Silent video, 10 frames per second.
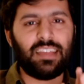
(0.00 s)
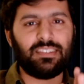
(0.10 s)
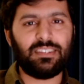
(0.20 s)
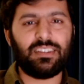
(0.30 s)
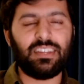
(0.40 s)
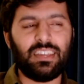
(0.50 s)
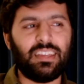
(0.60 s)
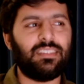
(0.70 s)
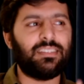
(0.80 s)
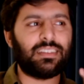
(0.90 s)
as a tree
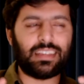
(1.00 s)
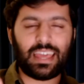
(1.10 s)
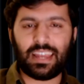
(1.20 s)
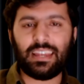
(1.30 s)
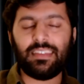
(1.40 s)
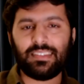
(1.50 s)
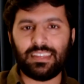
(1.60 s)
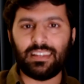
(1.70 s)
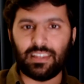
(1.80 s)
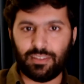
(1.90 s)
is rarely
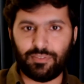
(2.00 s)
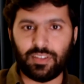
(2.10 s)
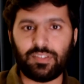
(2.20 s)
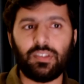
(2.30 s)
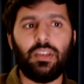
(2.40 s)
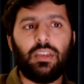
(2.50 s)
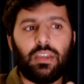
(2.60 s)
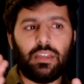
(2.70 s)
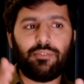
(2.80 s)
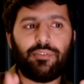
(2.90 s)
seen leafless. In